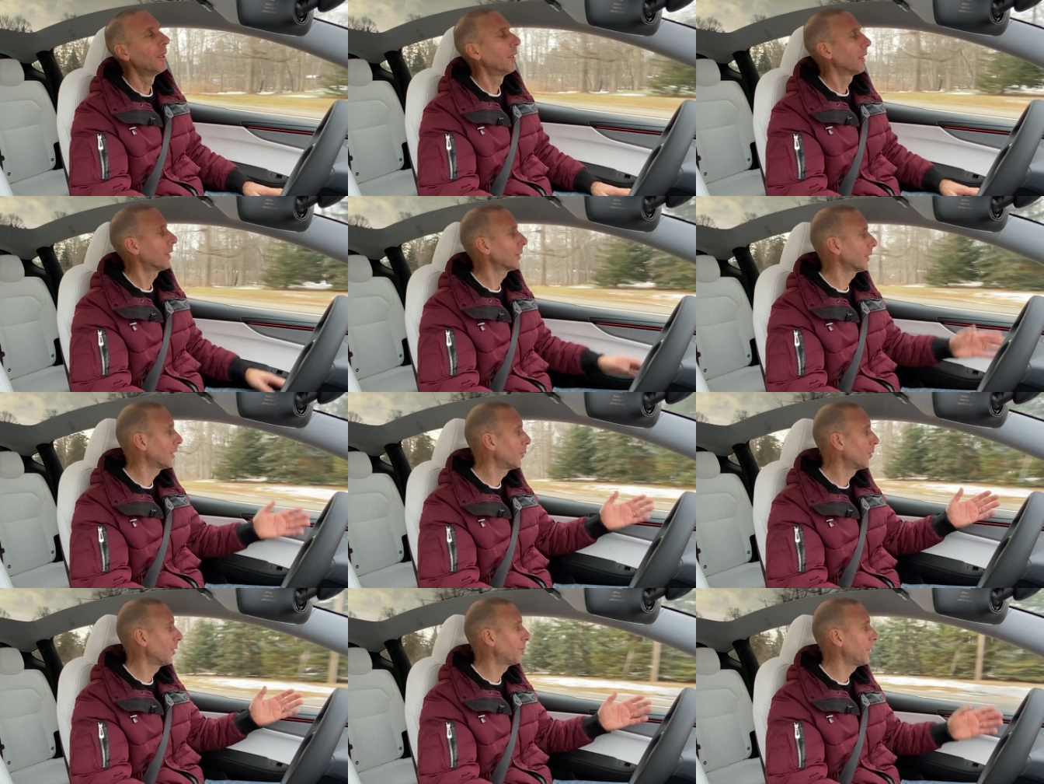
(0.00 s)
because I
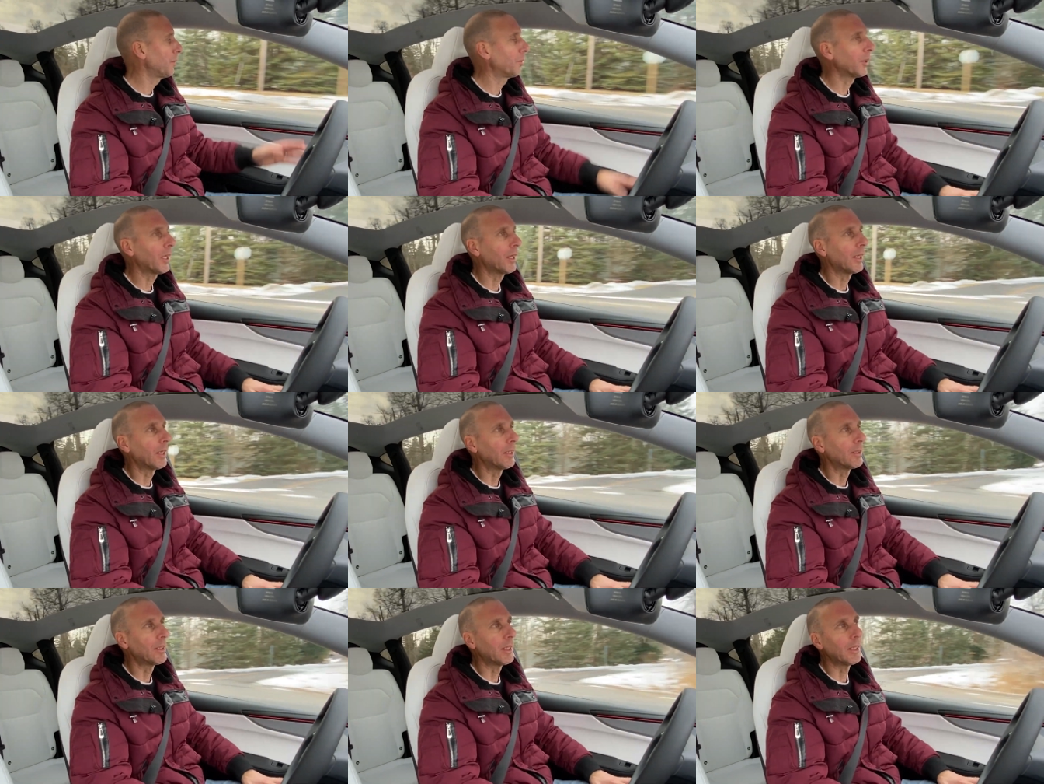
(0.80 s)
don't want people getting
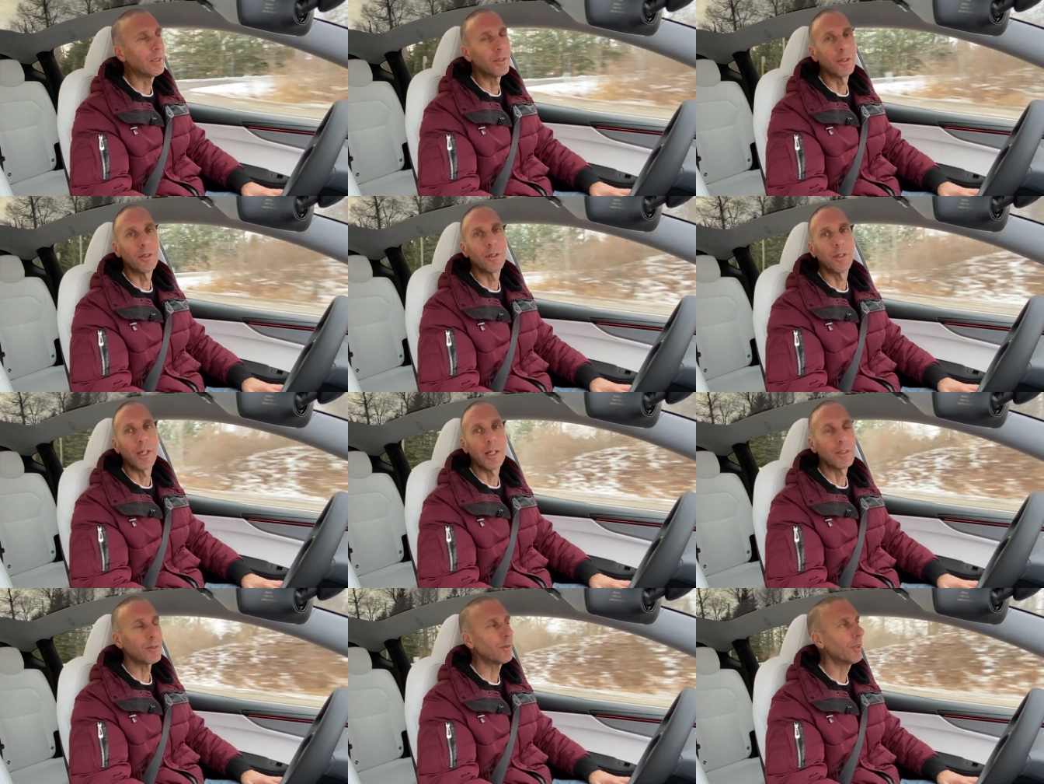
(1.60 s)
it dinged or
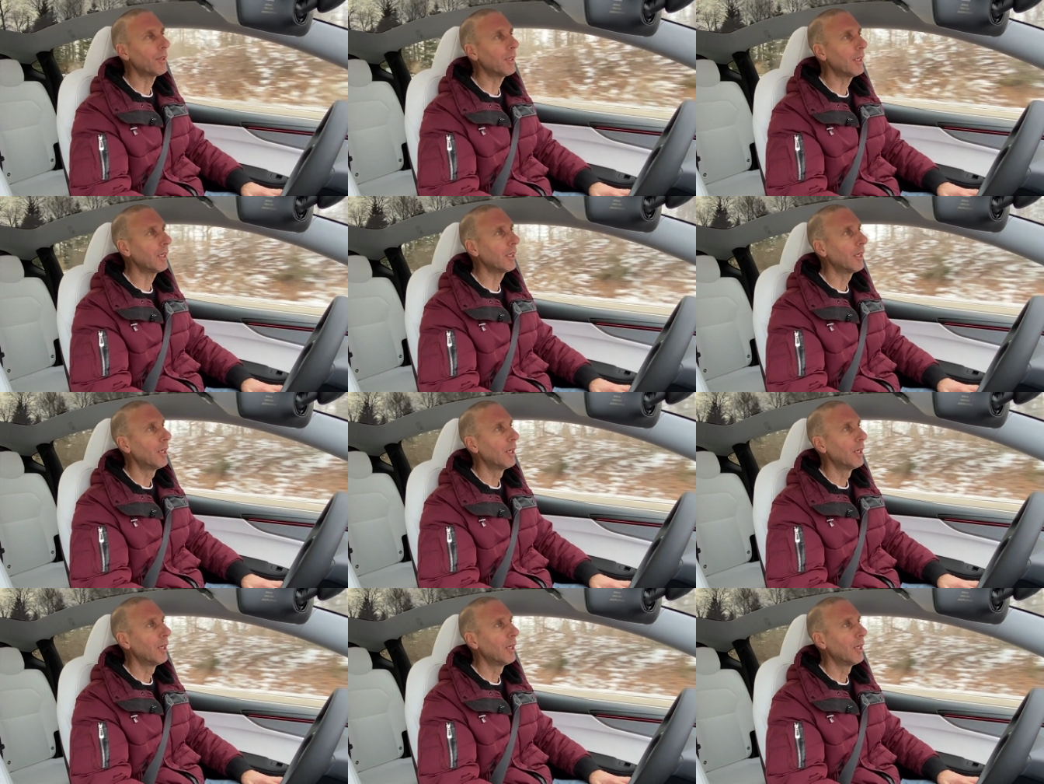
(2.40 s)
that sort of thing.